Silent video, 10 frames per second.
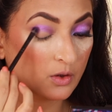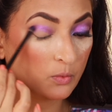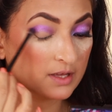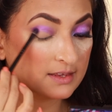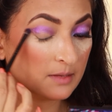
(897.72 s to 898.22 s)

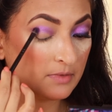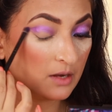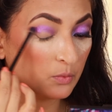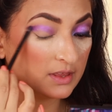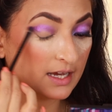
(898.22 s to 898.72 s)
Once I'm
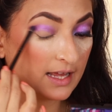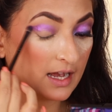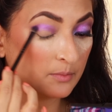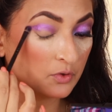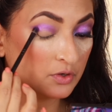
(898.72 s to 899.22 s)
done with that,
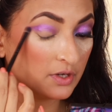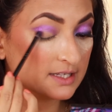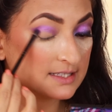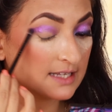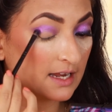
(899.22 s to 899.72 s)
I'm going to
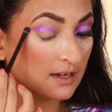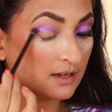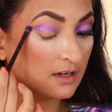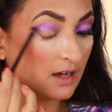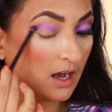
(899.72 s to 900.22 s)
extend
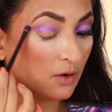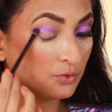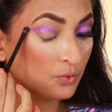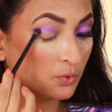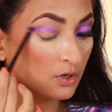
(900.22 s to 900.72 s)
it
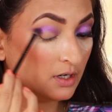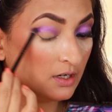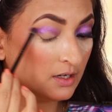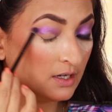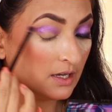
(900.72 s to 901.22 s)
outward,
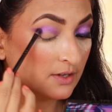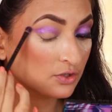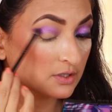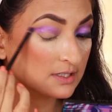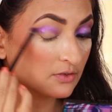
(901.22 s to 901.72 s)

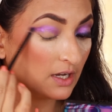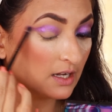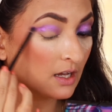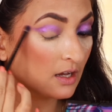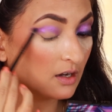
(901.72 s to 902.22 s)
just
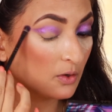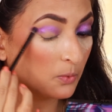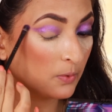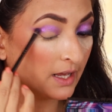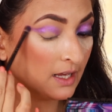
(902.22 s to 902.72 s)
creating a
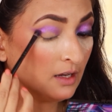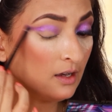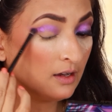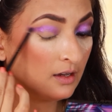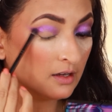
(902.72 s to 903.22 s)
wing
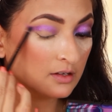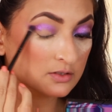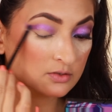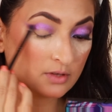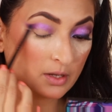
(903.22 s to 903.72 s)

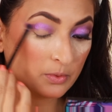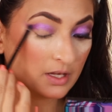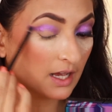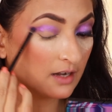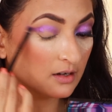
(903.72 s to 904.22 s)
so that we
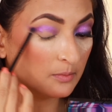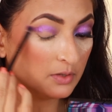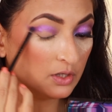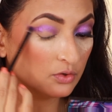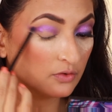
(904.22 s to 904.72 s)
get a
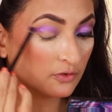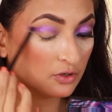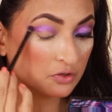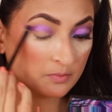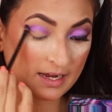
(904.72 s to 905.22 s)
beautiful
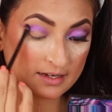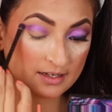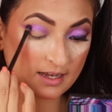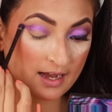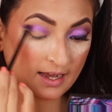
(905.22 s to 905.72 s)

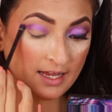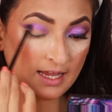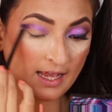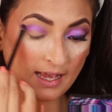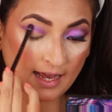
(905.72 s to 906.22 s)
dramatic eye.
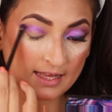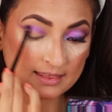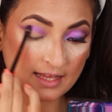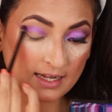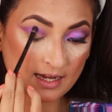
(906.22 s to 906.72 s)
And
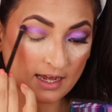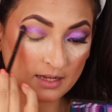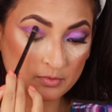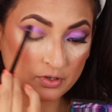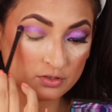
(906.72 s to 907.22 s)
then I
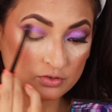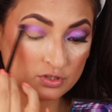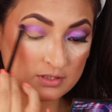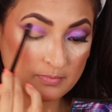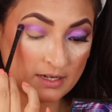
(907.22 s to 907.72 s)
am going to
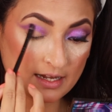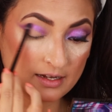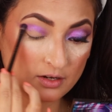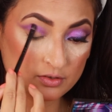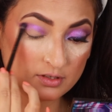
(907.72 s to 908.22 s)
just blend
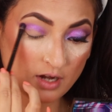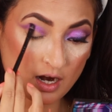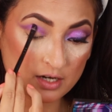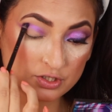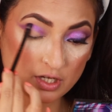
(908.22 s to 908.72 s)
out the
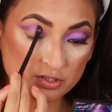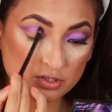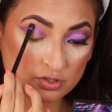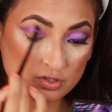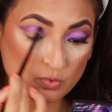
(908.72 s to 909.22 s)
harsh
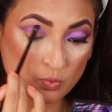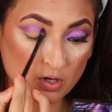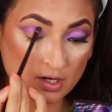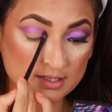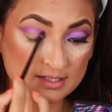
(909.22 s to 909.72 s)
edges
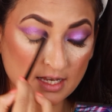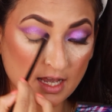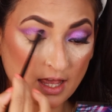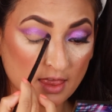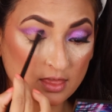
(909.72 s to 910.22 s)
towards
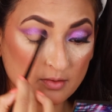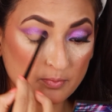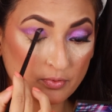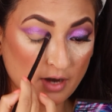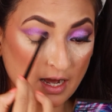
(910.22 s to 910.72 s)
the
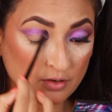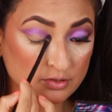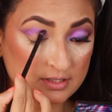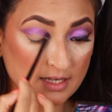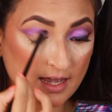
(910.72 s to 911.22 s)

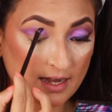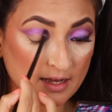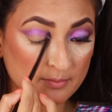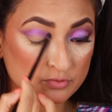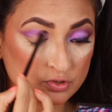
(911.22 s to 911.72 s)
brows, and
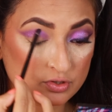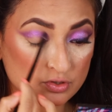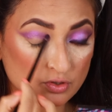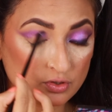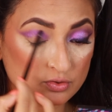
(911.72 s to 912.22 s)
I'm just
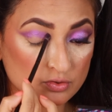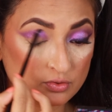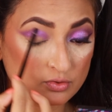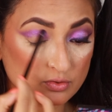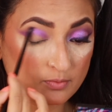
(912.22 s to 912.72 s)
going to
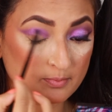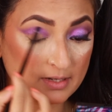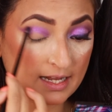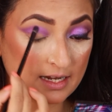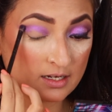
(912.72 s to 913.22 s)

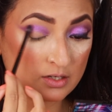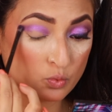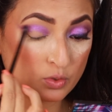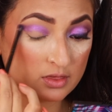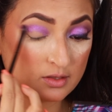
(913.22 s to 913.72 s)
blend it
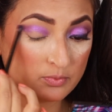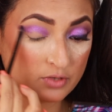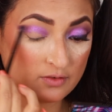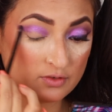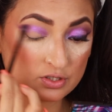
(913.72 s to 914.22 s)
with the
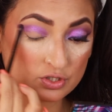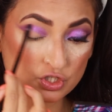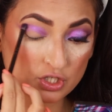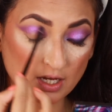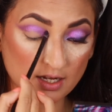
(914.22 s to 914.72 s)
previous
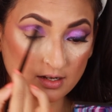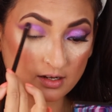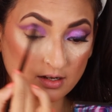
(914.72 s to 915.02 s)
shade.